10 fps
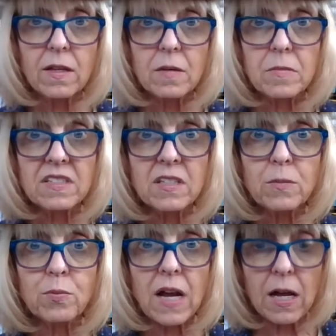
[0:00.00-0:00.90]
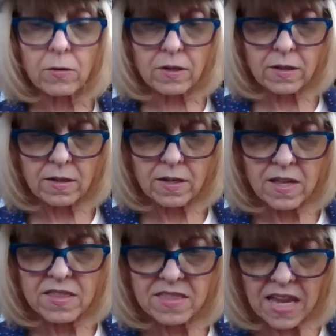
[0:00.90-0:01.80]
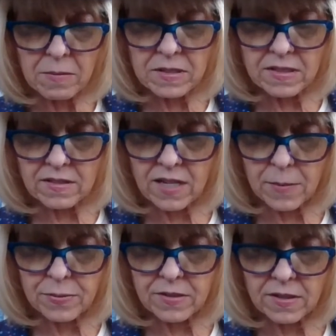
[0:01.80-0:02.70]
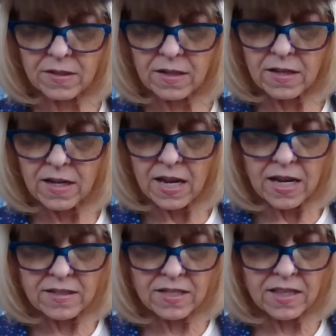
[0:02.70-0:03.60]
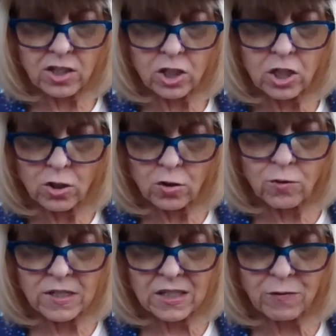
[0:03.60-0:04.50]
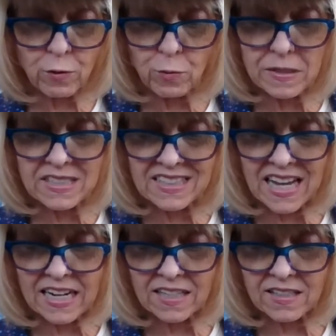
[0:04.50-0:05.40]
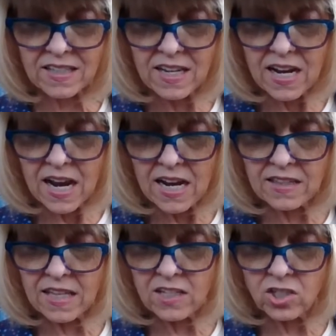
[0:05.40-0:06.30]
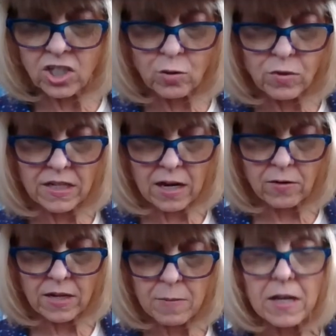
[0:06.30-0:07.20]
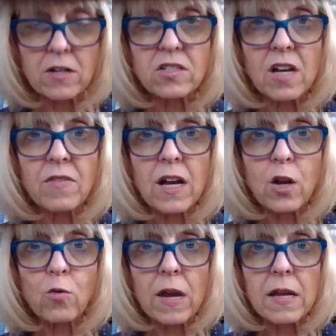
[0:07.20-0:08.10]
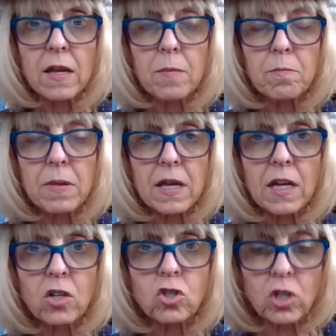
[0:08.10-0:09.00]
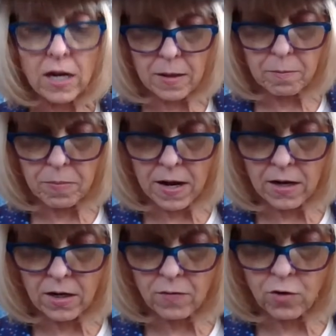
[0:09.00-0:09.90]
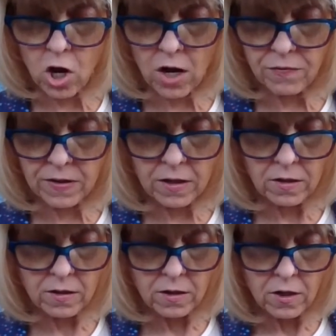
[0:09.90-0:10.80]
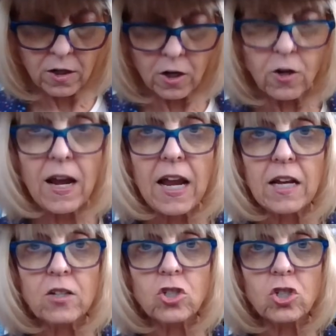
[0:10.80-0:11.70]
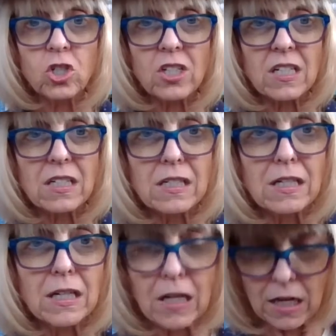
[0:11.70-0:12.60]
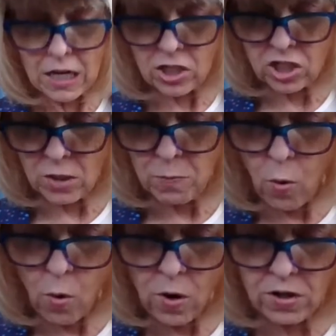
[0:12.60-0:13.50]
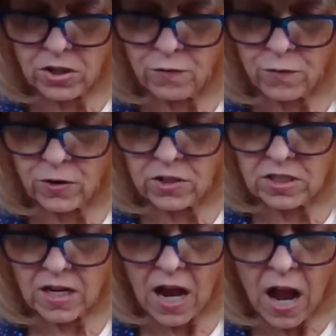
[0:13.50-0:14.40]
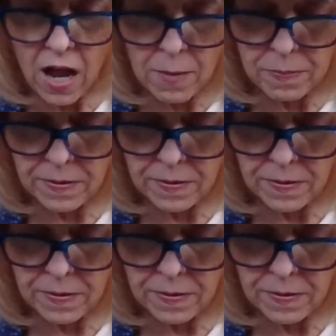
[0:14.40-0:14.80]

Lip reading: Mrs. Brown thanked Mrs. Thompson and said that she knew Christopher would be delighted, and then she went out and made herself a great big giant pot of coffee. Her hand shook as she poured the first cup.